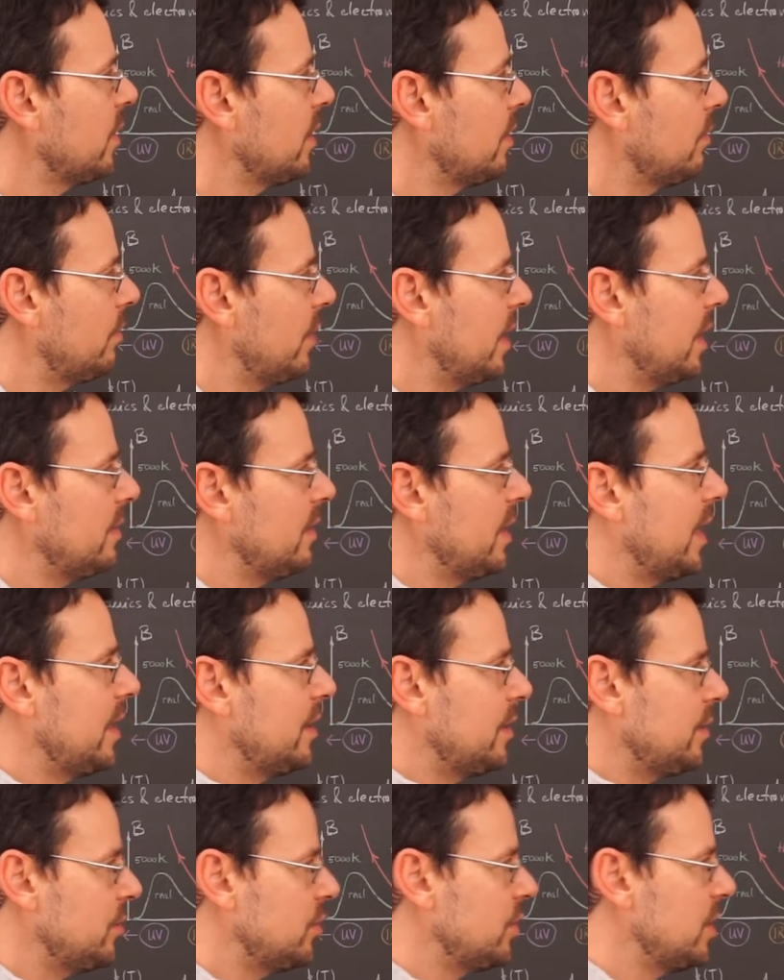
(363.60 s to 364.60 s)
away the
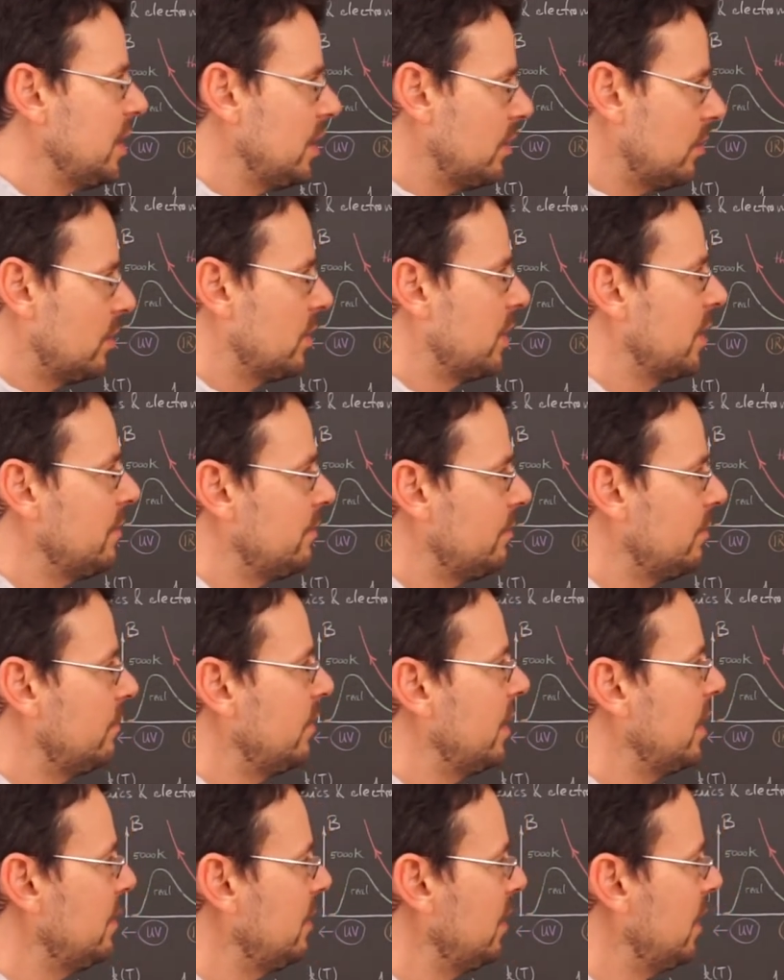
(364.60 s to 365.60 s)
energy or give
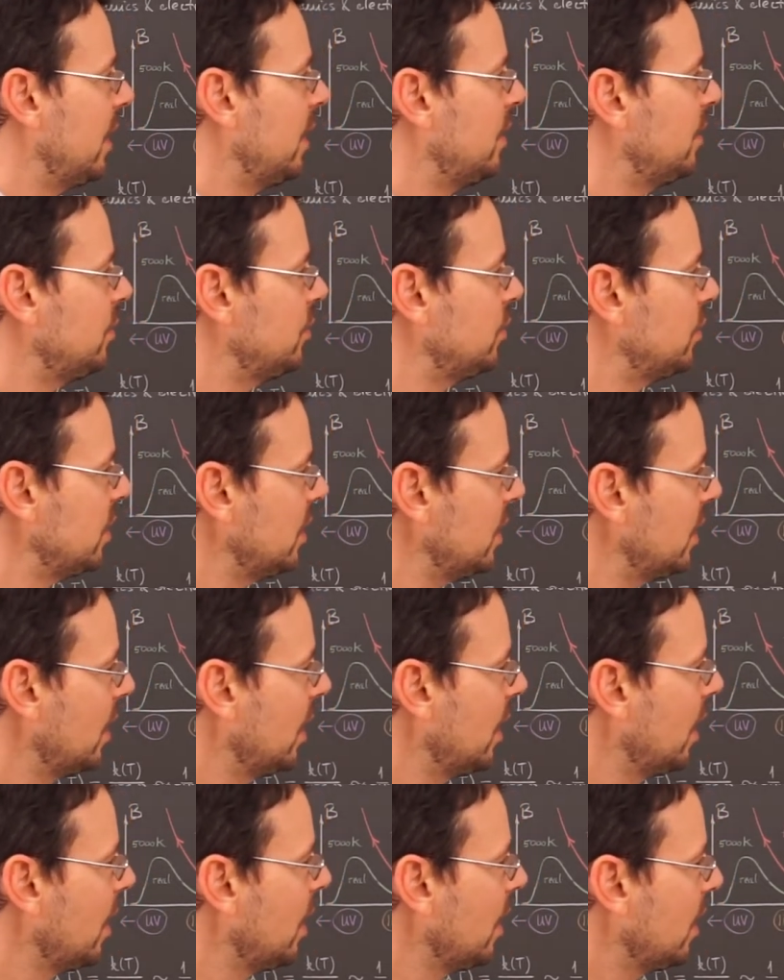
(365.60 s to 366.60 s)
away the energy
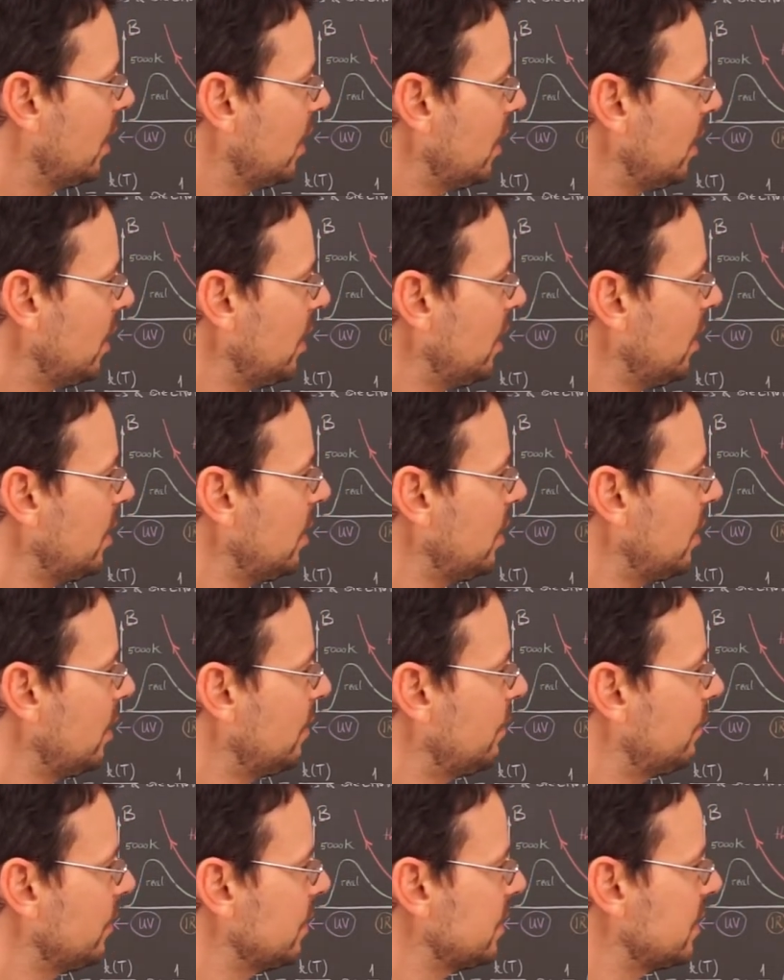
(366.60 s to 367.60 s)
E
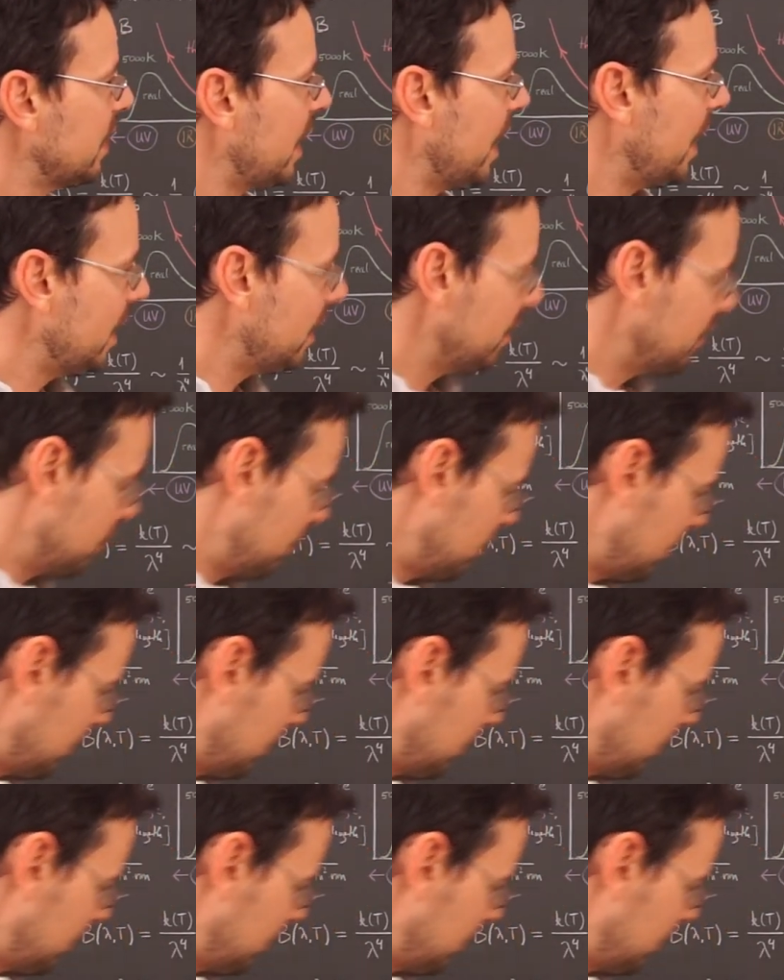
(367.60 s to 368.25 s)
equals h,